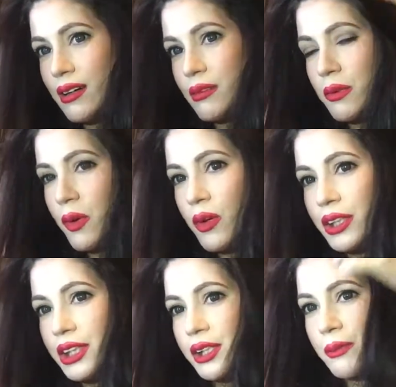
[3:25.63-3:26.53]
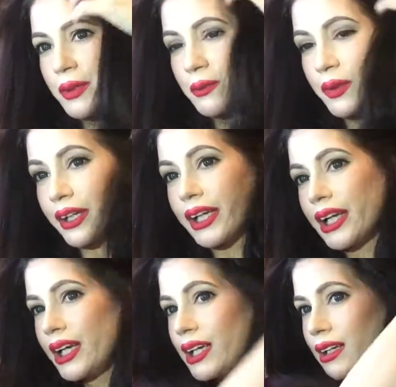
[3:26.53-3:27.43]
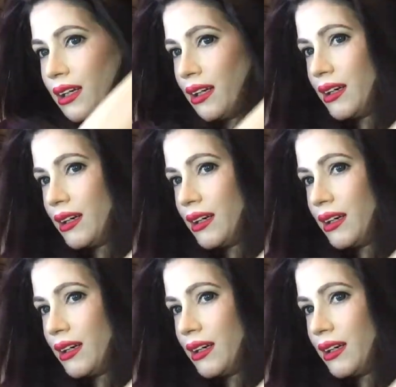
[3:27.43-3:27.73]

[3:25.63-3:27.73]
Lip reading: Of course, you want to work it in.